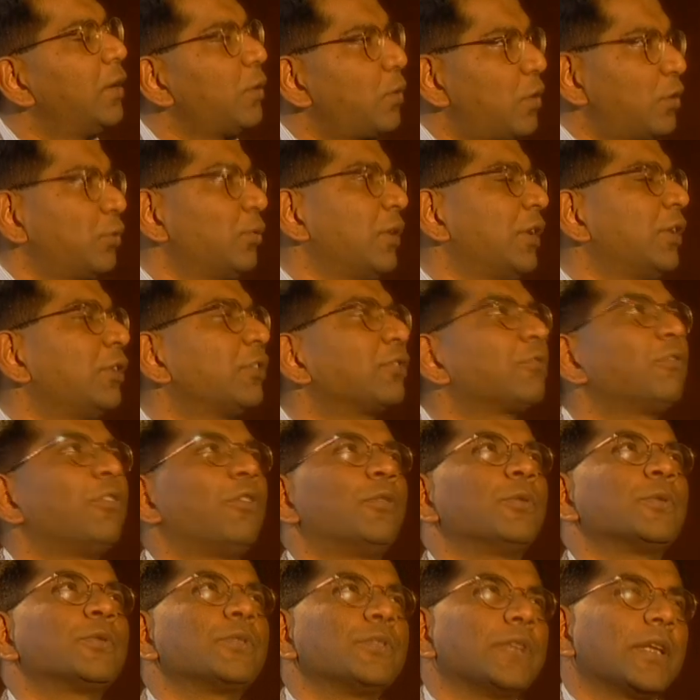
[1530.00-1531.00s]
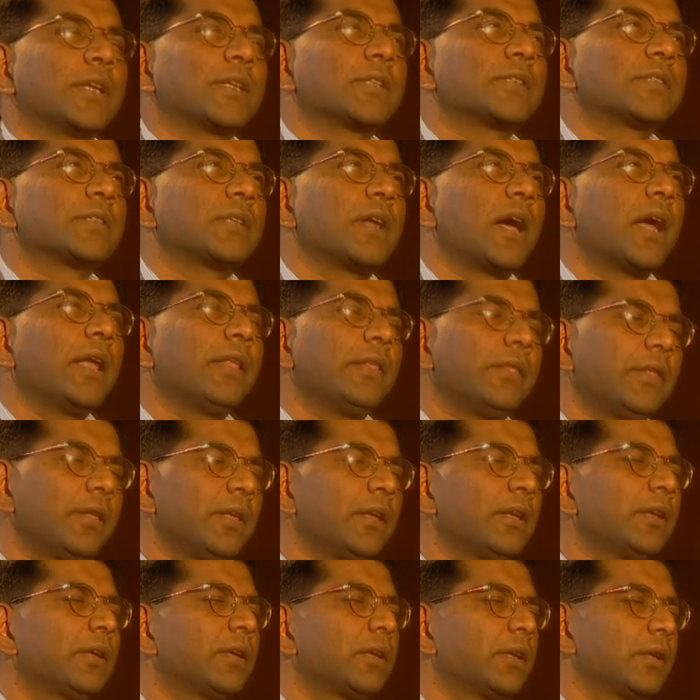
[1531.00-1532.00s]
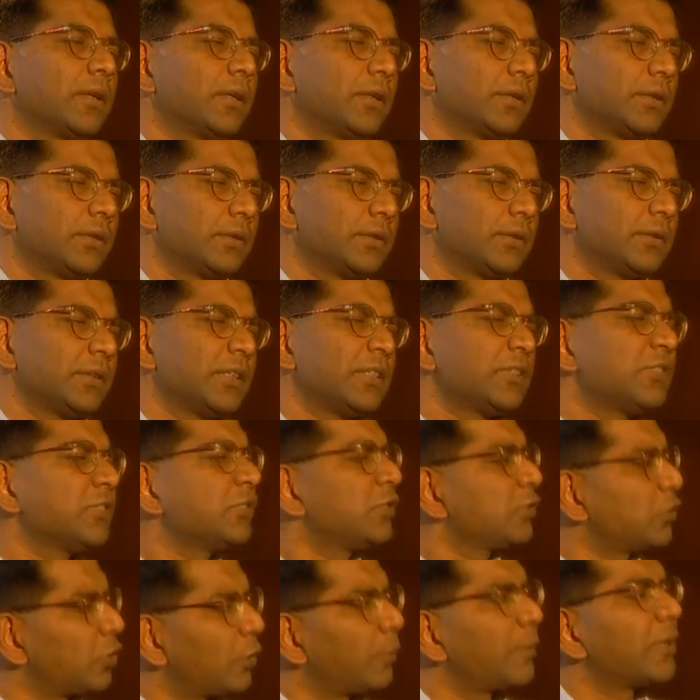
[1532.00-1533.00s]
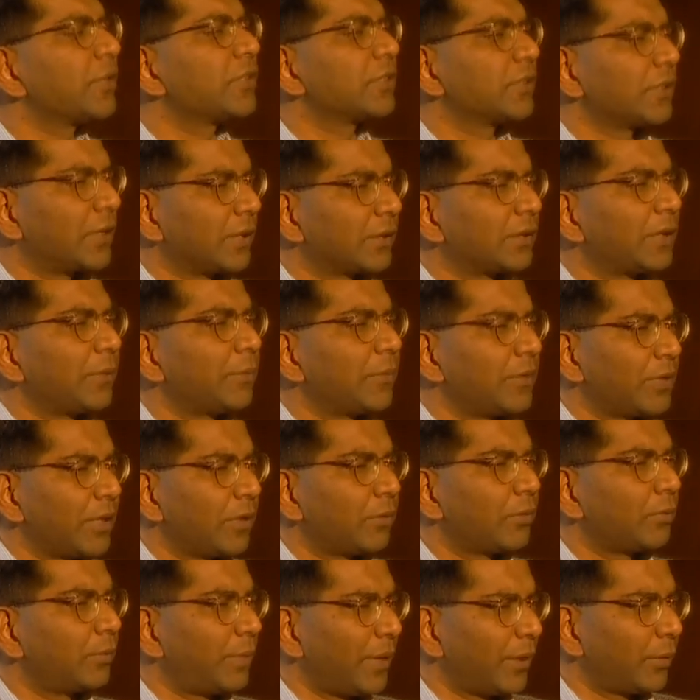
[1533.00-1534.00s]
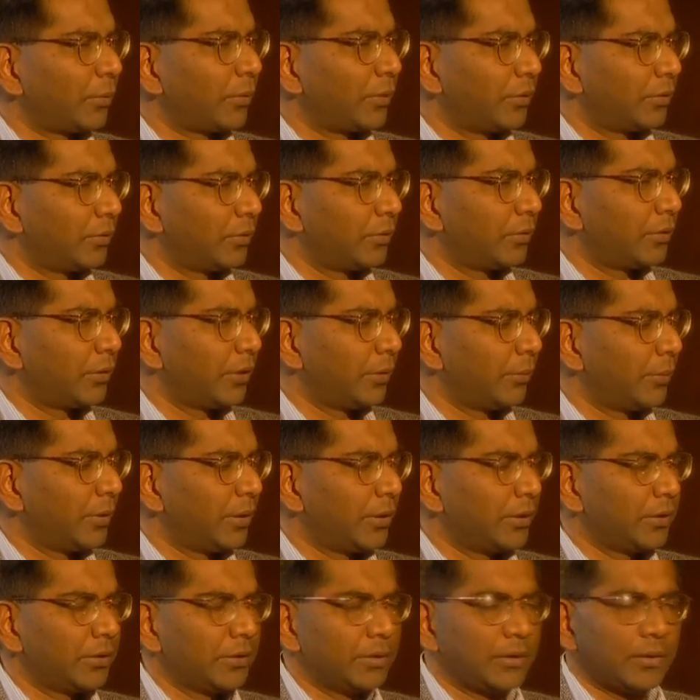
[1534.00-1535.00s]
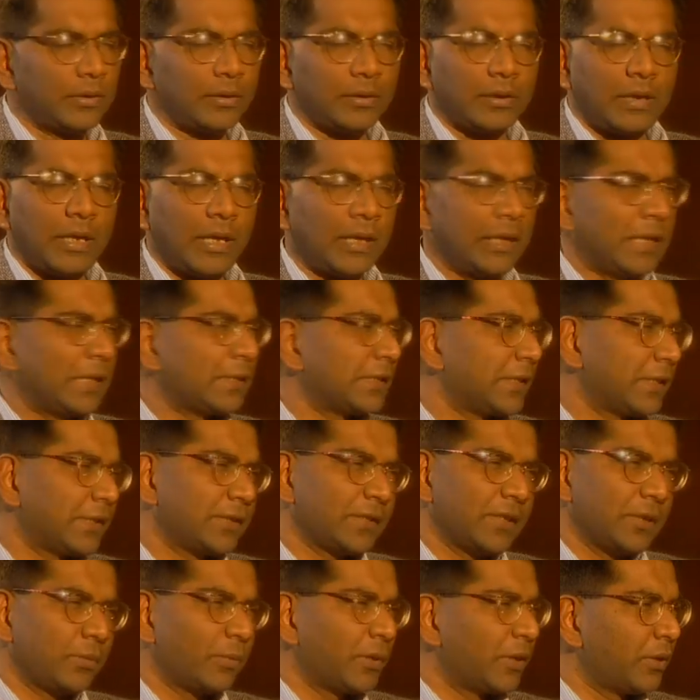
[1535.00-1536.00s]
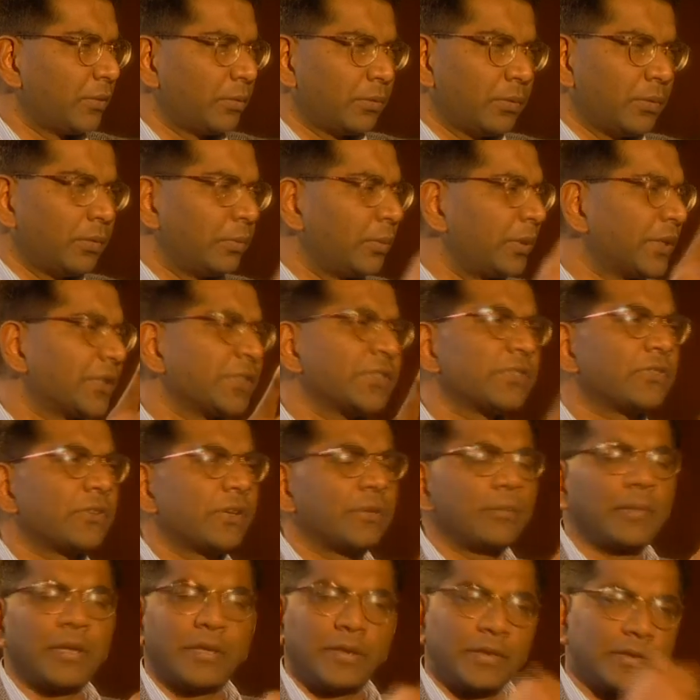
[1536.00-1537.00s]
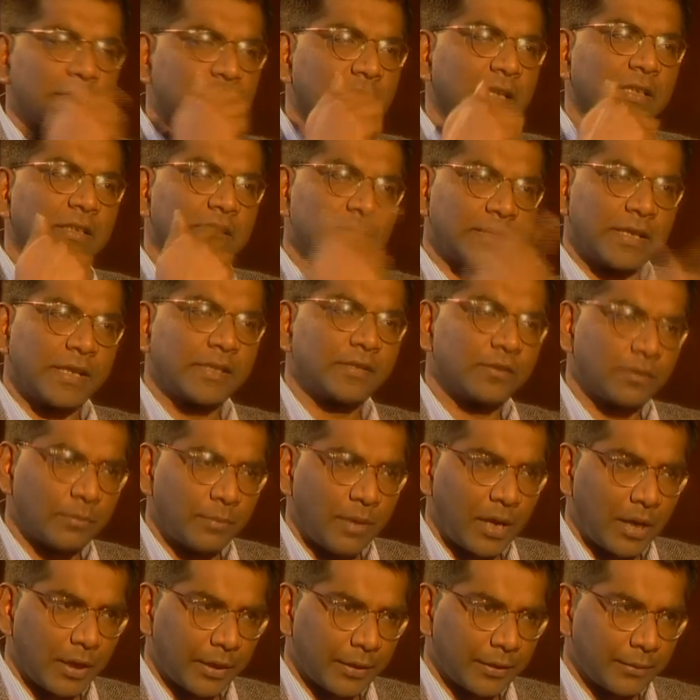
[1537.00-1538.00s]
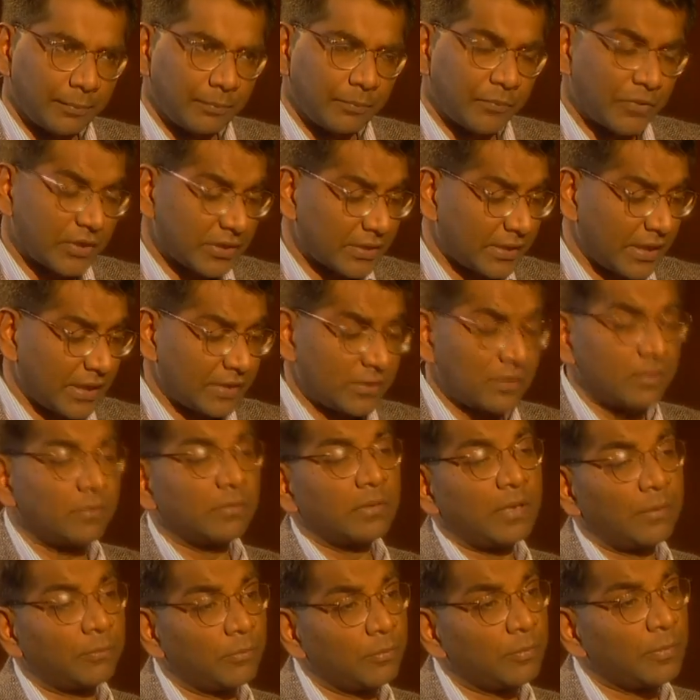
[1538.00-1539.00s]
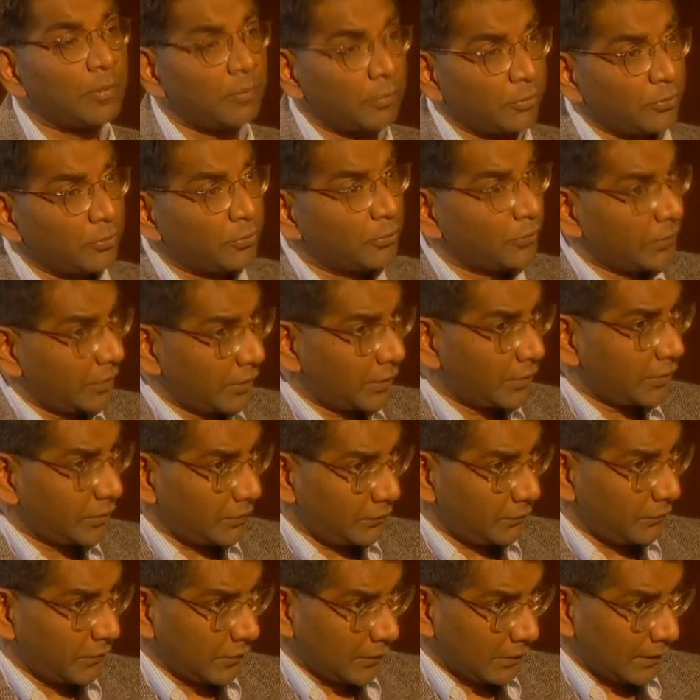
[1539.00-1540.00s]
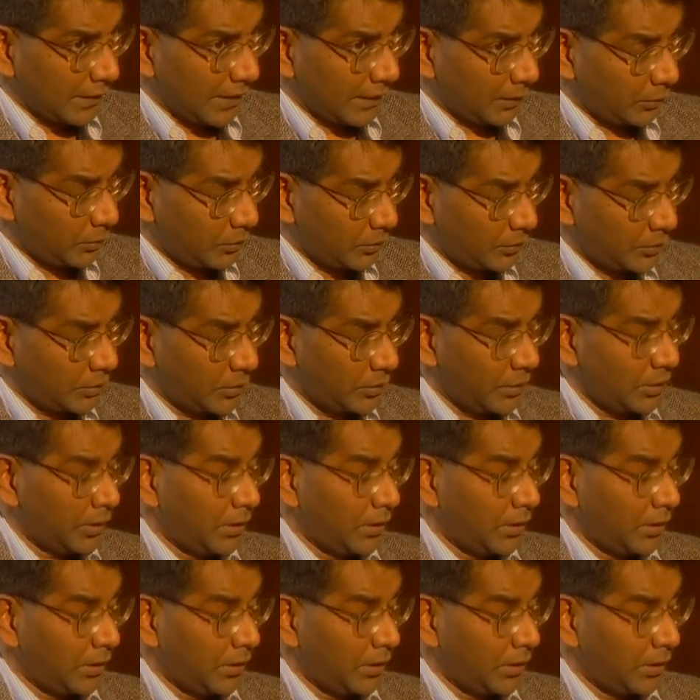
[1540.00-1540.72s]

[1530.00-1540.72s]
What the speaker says: What do I look forward to next? I think there's so much that can be done with Penguin. You know what I mean? And as I say, we're constrained by things like the size of the market, the size of the number of people who use English as the first language.